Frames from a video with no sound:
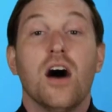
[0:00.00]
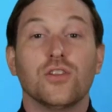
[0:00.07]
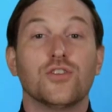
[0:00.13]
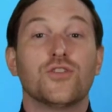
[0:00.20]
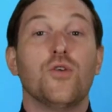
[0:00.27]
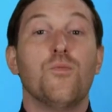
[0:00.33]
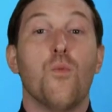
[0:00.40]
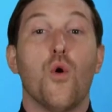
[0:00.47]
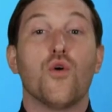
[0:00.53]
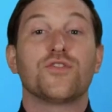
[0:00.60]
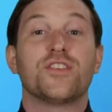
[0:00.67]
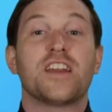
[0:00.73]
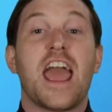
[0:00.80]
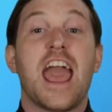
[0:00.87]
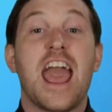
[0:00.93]
A little more
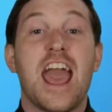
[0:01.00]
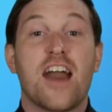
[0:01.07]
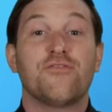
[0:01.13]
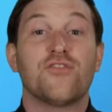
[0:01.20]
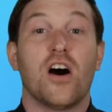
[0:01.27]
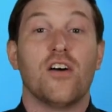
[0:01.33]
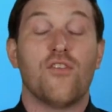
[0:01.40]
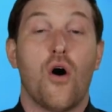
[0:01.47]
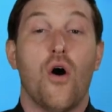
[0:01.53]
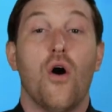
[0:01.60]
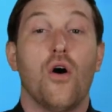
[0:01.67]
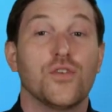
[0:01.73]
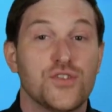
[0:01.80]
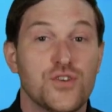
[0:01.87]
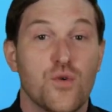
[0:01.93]
than half of
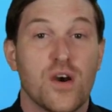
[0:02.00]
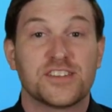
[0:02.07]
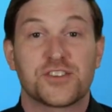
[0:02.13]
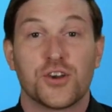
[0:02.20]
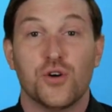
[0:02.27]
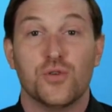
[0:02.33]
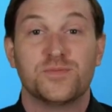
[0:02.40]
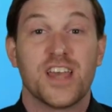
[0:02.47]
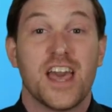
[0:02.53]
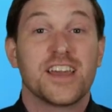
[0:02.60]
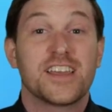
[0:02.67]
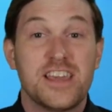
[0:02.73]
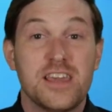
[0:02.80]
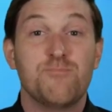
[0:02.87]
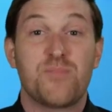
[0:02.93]
all U S homes
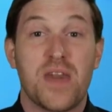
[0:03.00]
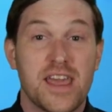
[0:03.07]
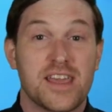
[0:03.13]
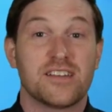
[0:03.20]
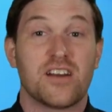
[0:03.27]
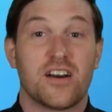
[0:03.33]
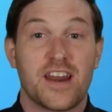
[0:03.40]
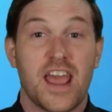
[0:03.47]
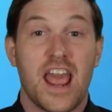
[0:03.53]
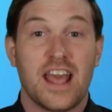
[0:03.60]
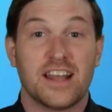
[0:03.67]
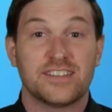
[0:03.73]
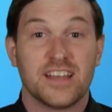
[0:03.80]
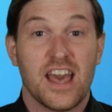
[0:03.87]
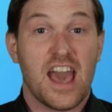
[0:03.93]
keep bacon on
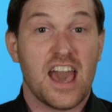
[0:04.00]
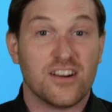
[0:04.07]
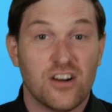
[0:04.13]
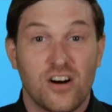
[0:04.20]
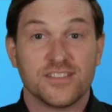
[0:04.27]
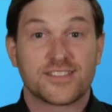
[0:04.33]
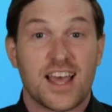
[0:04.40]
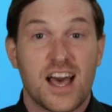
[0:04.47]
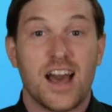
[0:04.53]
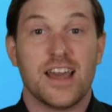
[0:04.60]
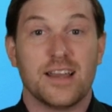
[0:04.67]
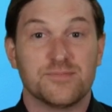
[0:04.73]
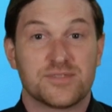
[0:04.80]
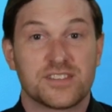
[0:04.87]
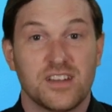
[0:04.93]
hand at all
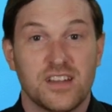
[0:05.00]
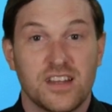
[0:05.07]
times,